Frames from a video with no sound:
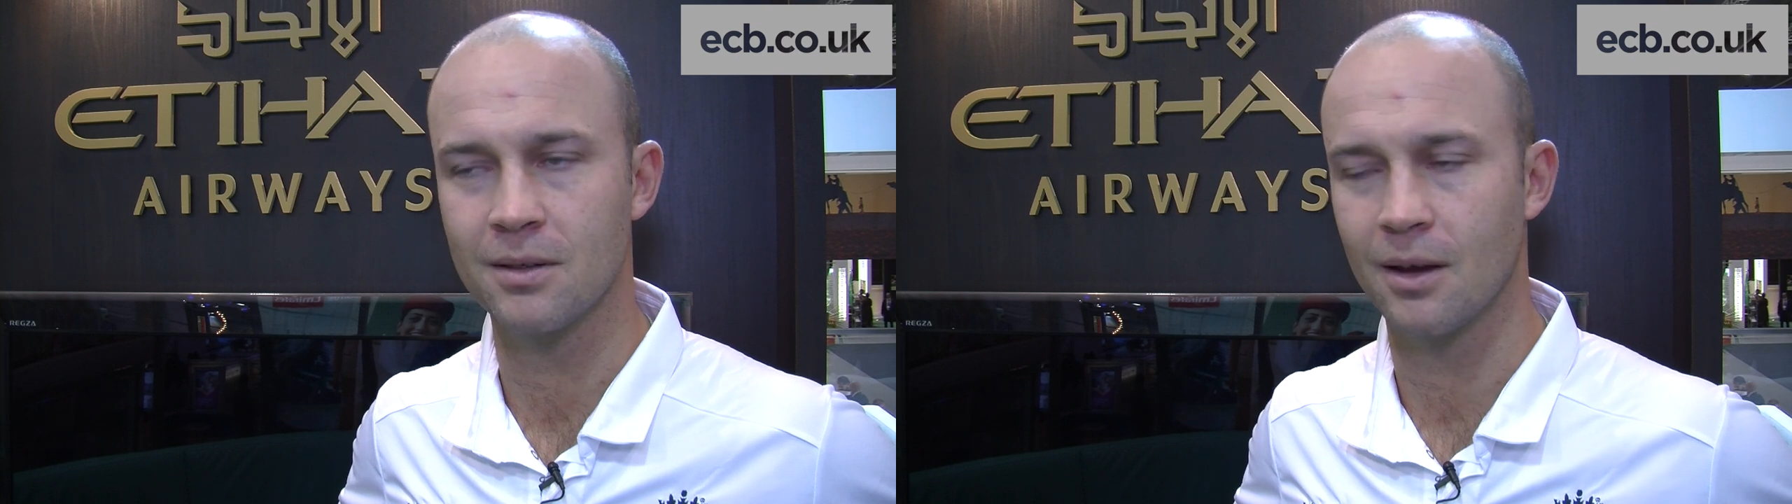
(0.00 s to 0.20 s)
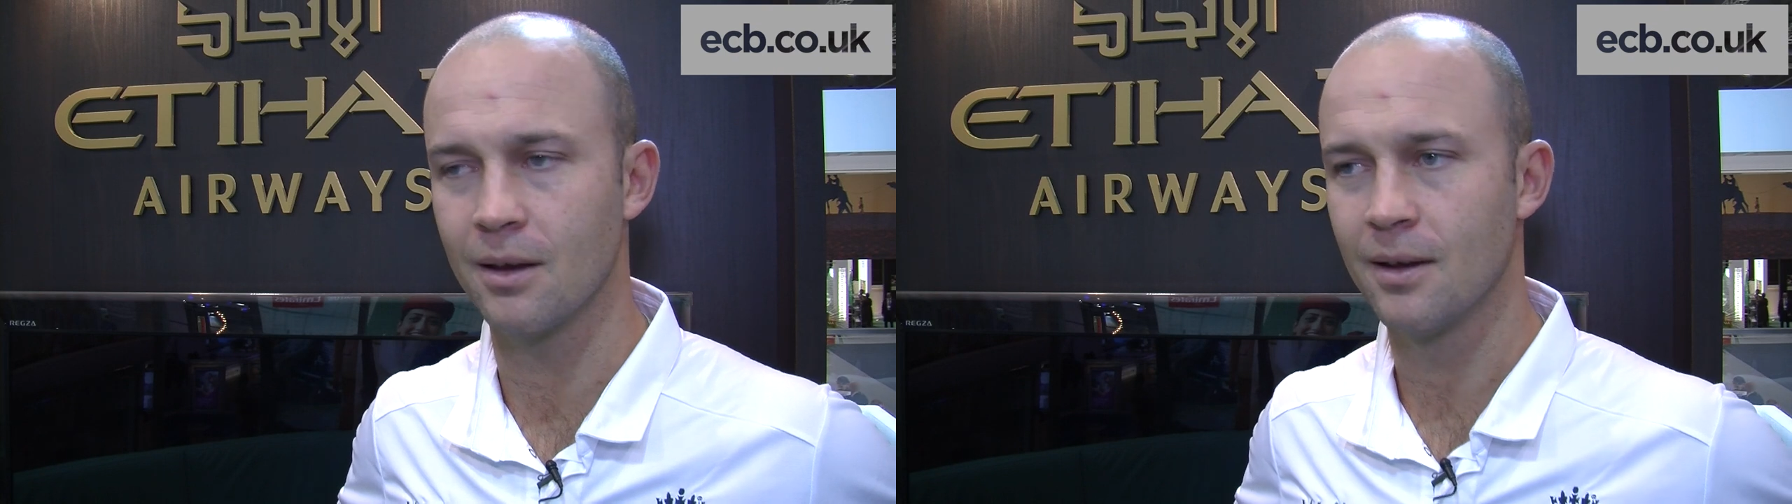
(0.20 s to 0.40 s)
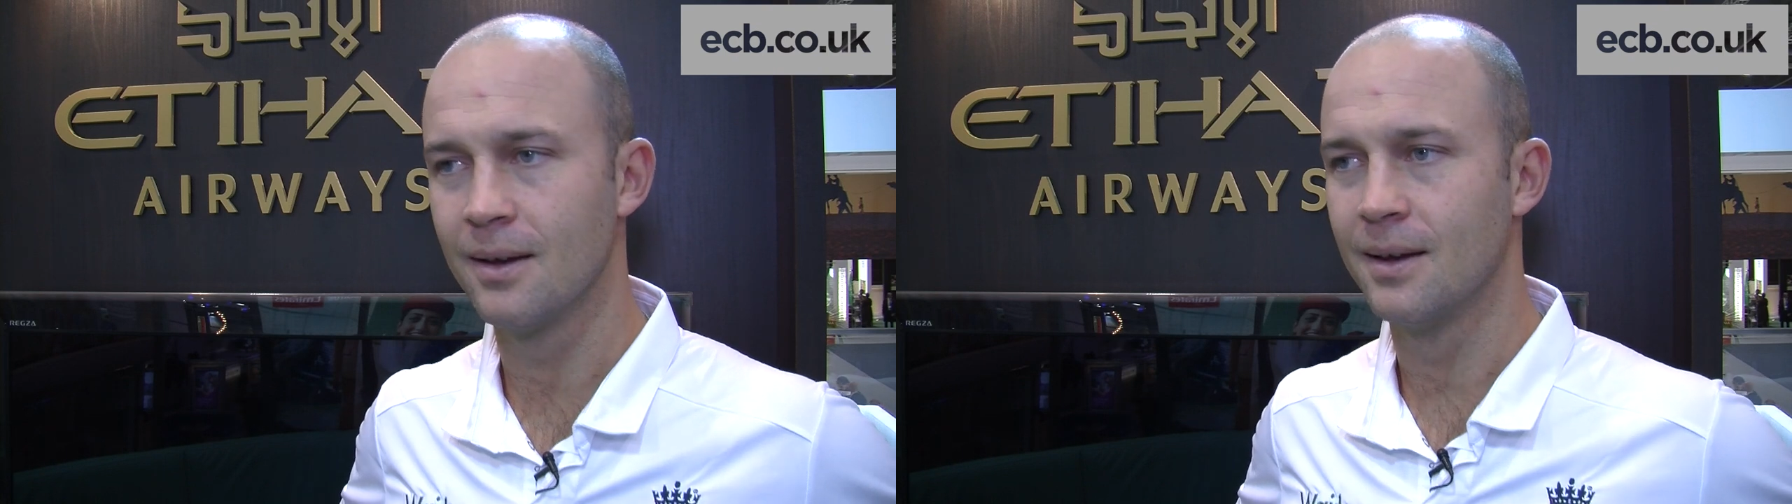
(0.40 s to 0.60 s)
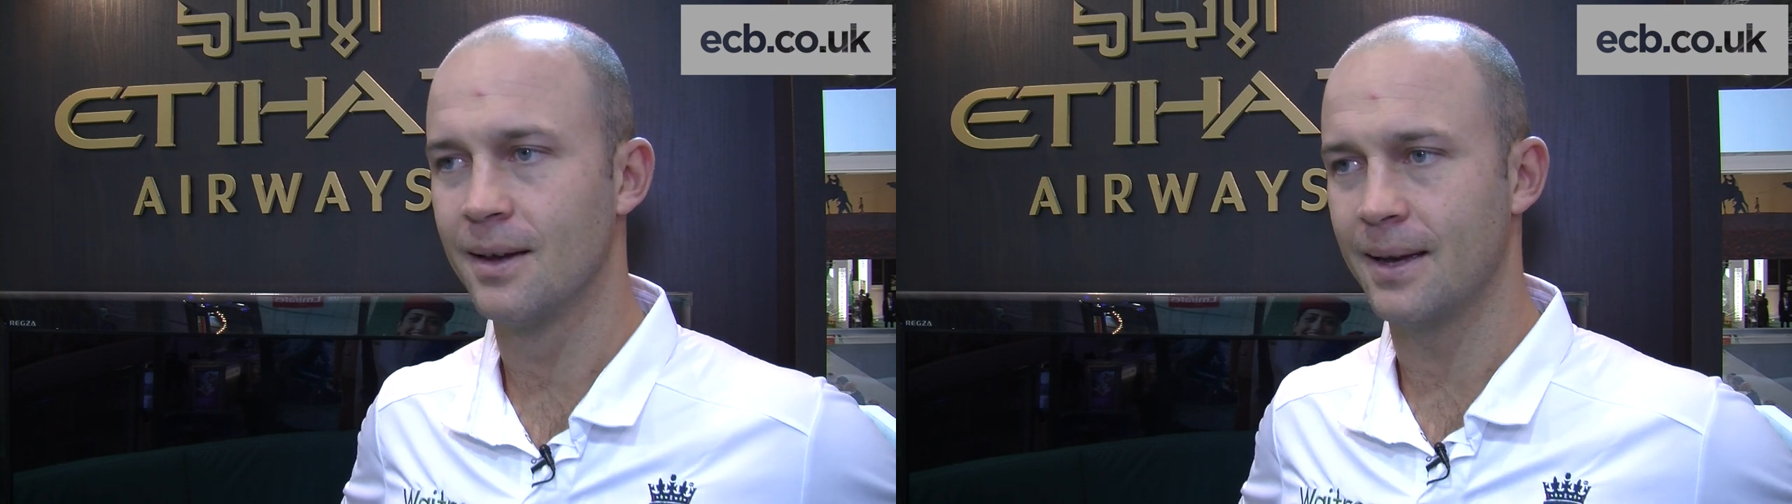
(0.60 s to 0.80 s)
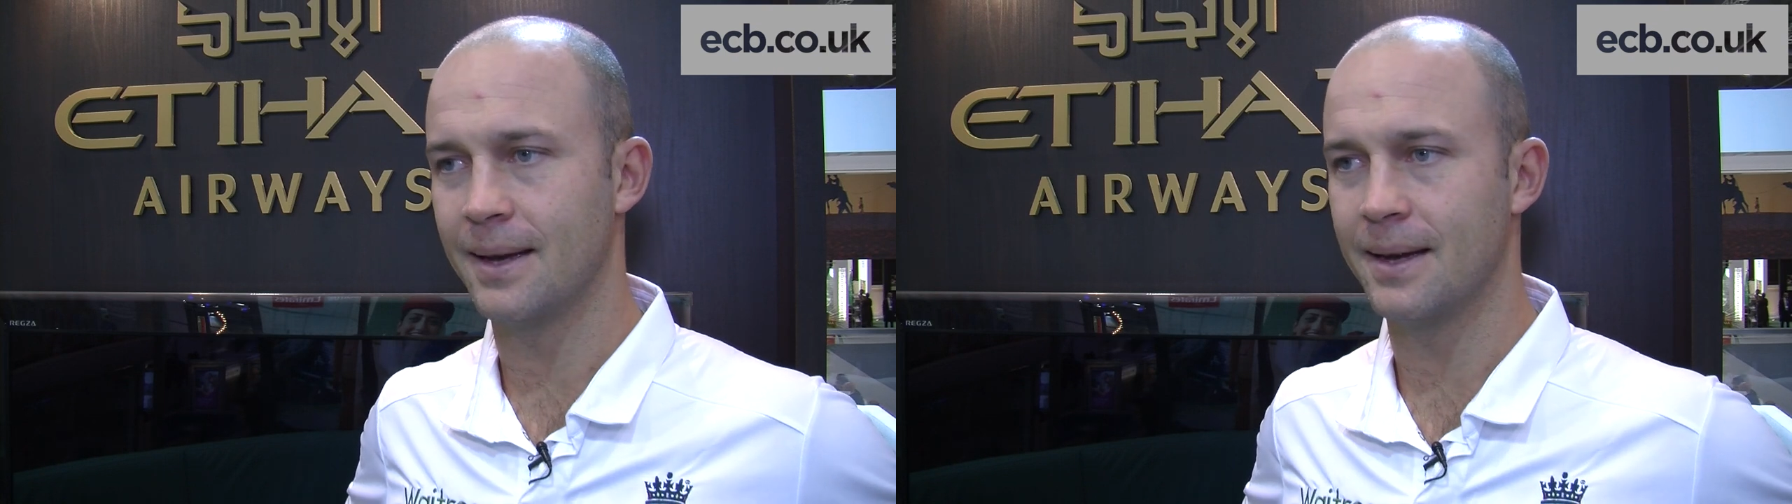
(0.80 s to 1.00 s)
So
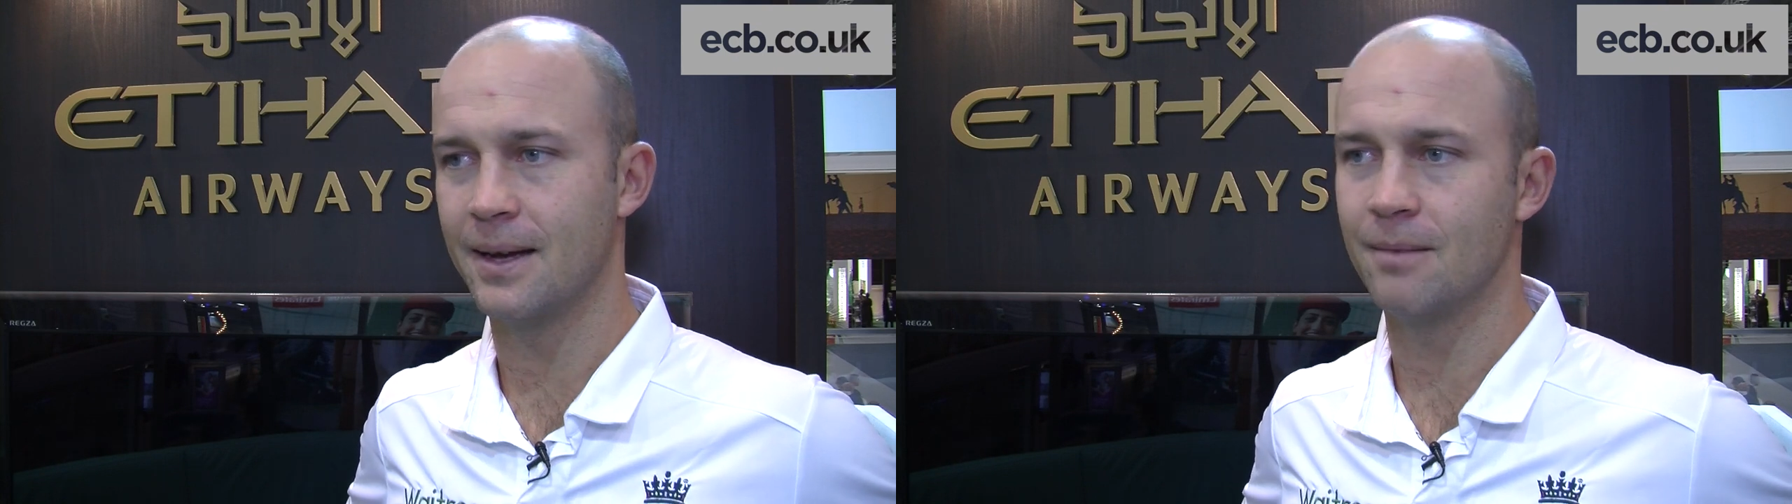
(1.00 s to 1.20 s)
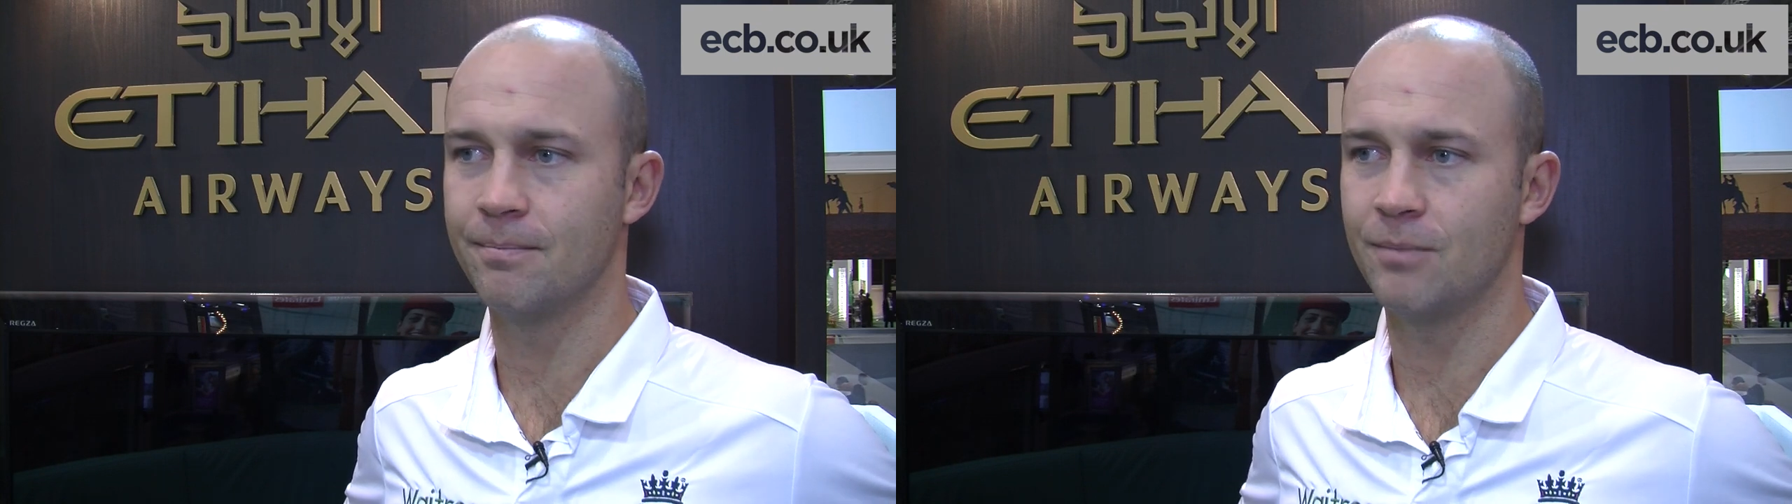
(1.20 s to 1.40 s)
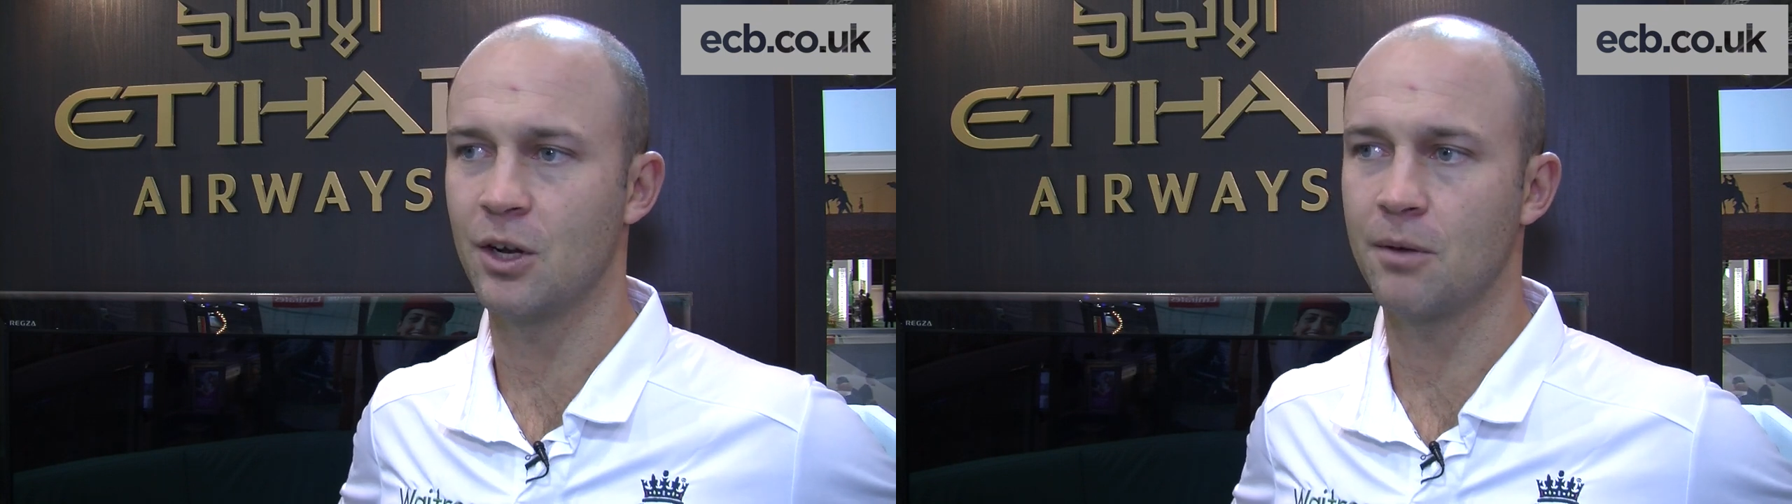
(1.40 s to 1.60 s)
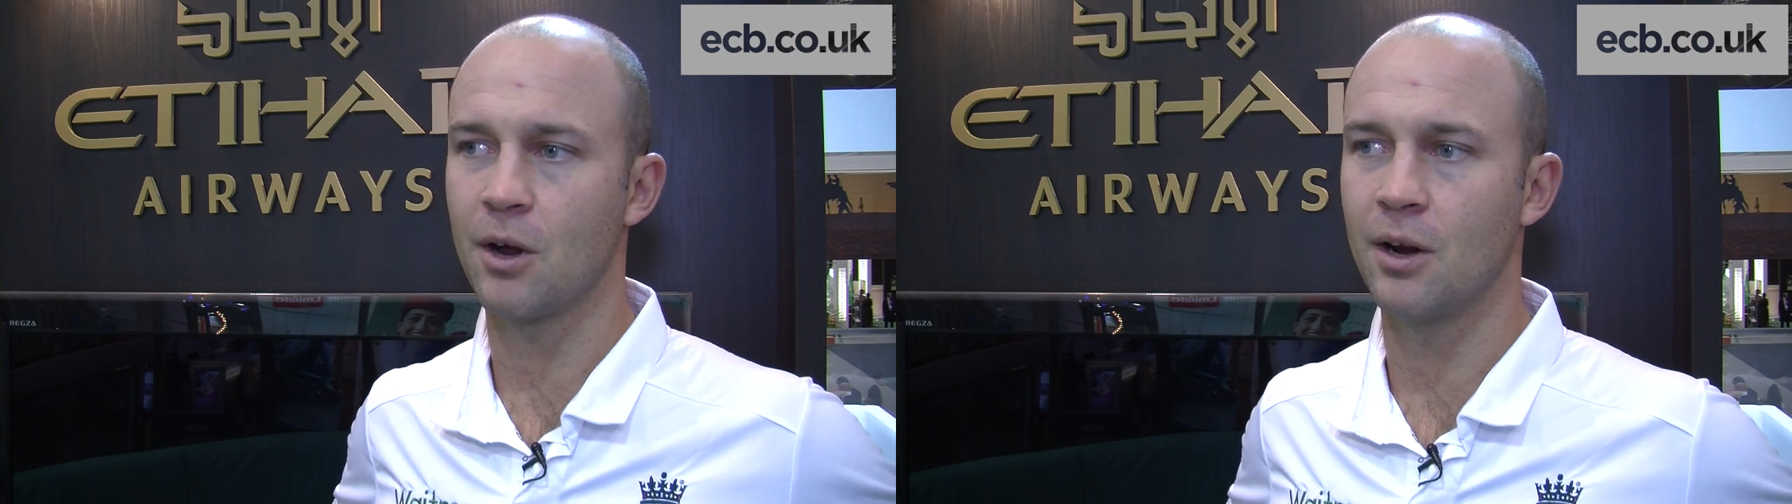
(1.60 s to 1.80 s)
um, you know,